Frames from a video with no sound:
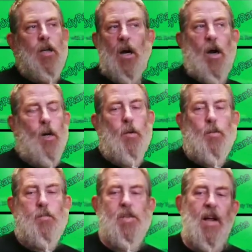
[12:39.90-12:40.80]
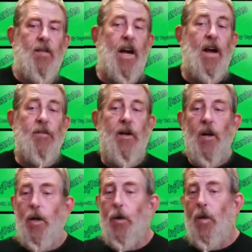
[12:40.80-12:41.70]
condoms have a high
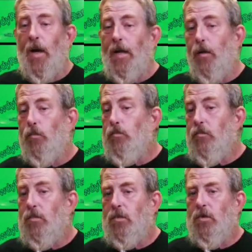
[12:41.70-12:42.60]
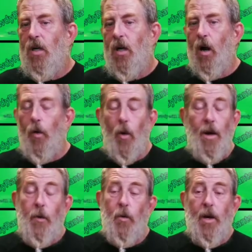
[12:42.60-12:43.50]
failure rate, although
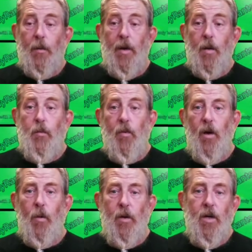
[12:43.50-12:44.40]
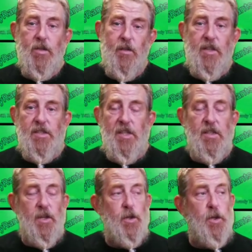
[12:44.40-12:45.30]
I do recommend them because of
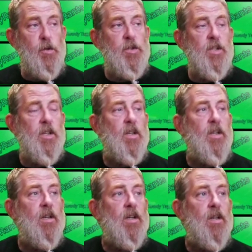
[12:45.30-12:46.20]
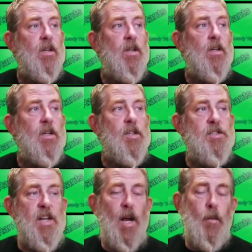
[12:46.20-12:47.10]
disease issues.
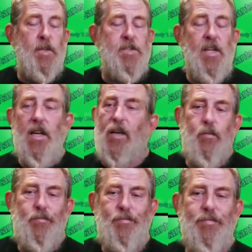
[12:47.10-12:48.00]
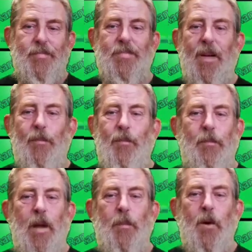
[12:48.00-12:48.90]
Celibacy,
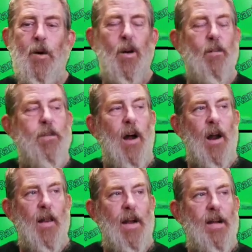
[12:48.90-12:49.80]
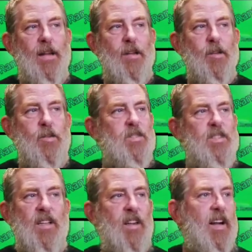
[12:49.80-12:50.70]
people aren't going to follow that.
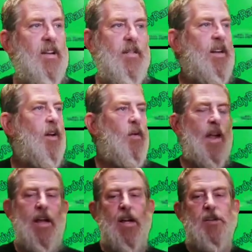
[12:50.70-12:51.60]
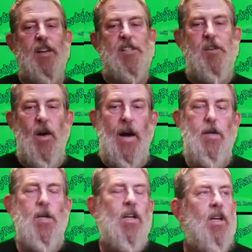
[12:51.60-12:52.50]
They itch, they scratch.